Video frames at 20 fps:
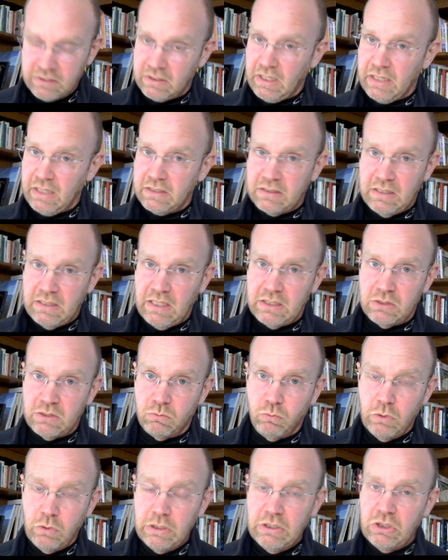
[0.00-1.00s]
That's
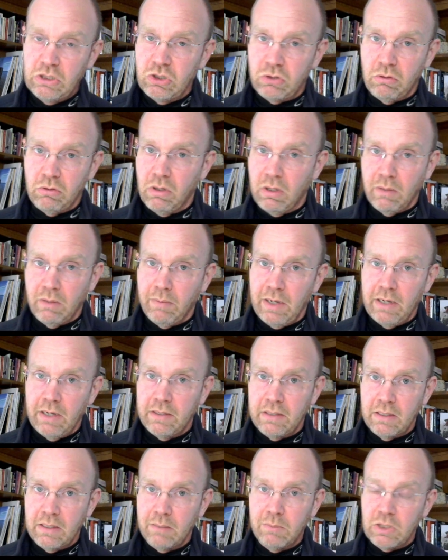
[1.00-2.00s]
really strong
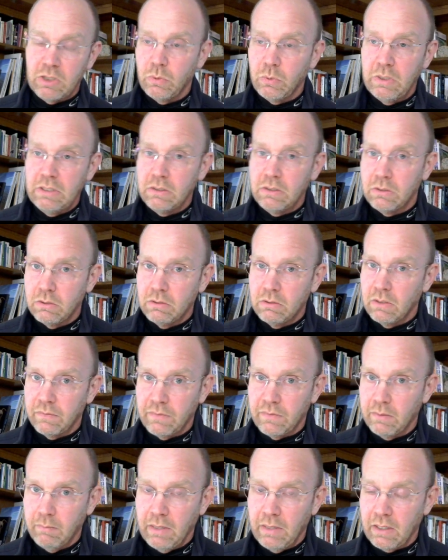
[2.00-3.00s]
bonding between two
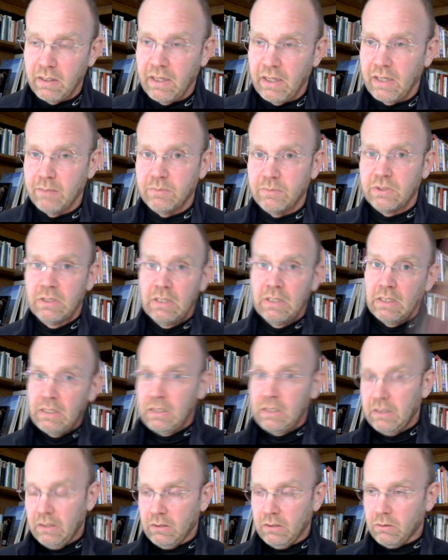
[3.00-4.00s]
different metal atoms
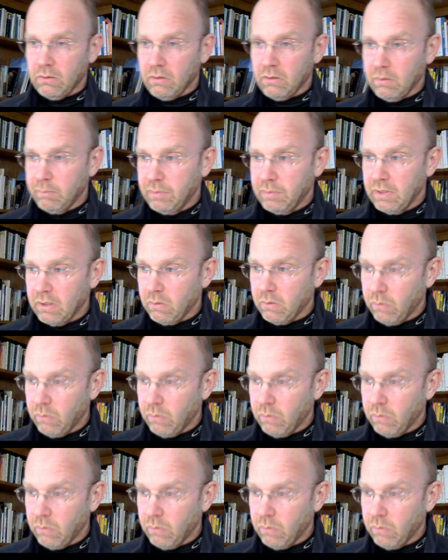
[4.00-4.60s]
in order to pluck